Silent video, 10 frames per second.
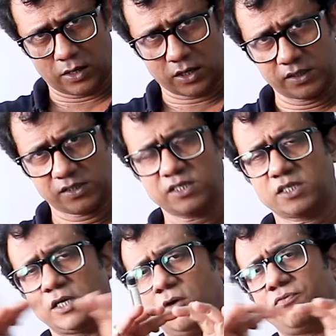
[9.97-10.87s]

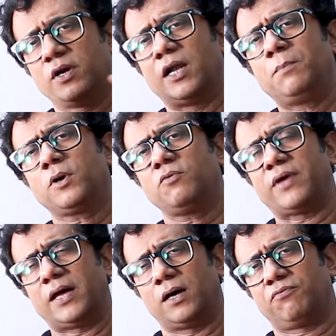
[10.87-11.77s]
consisting of a number
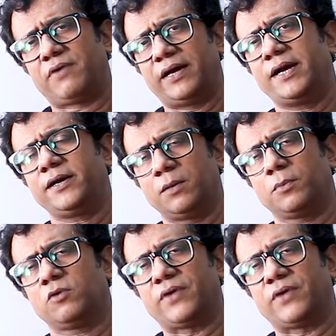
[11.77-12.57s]
of finite number of